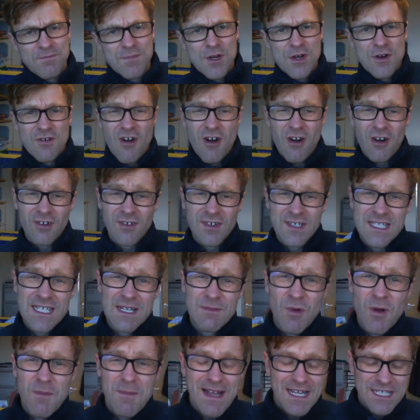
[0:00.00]
bureaucracy and
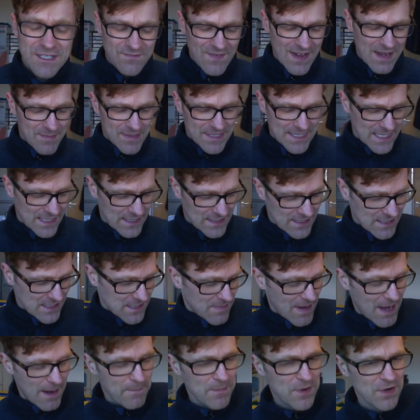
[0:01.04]
what Max Weber tells us
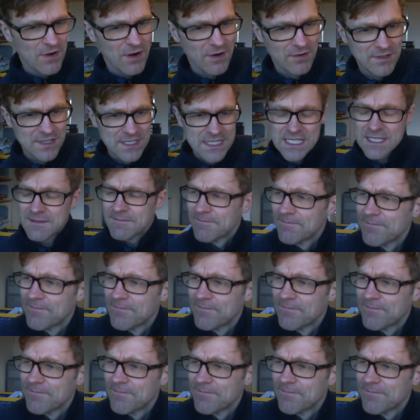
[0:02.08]
about bureaucracy.